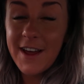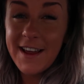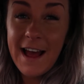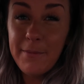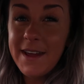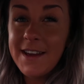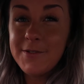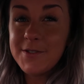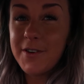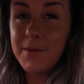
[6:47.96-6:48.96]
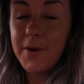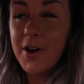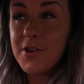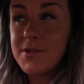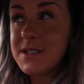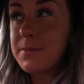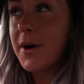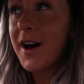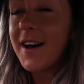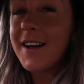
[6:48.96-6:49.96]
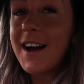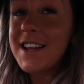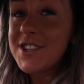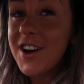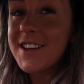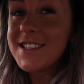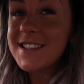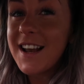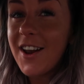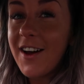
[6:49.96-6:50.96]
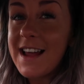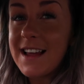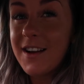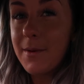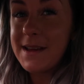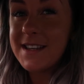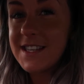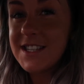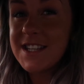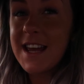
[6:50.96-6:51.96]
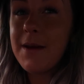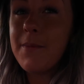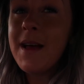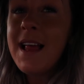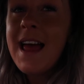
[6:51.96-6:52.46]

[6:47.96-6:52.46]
like had my heels on and posed, but I just like coming to this gym